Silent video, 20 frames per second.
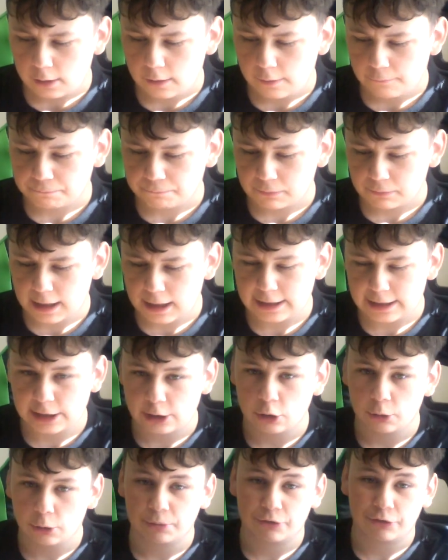and then
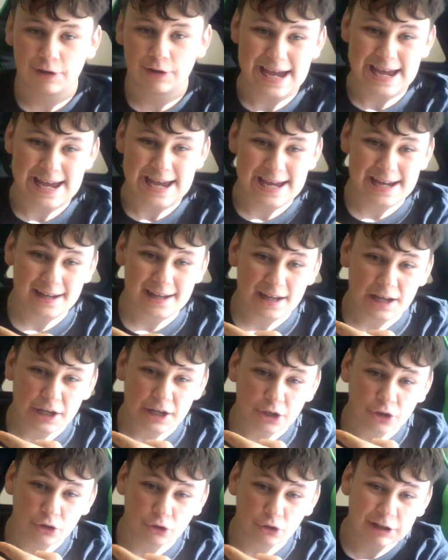obviously
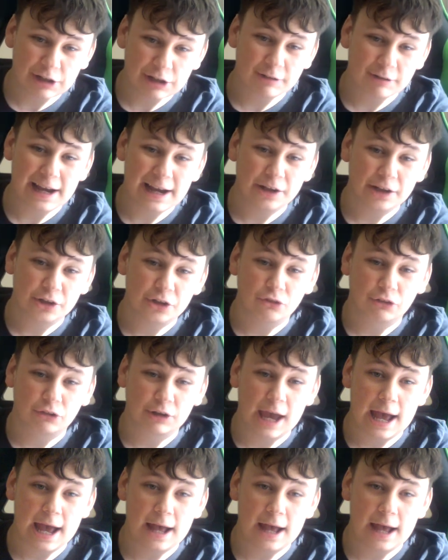your secret agents get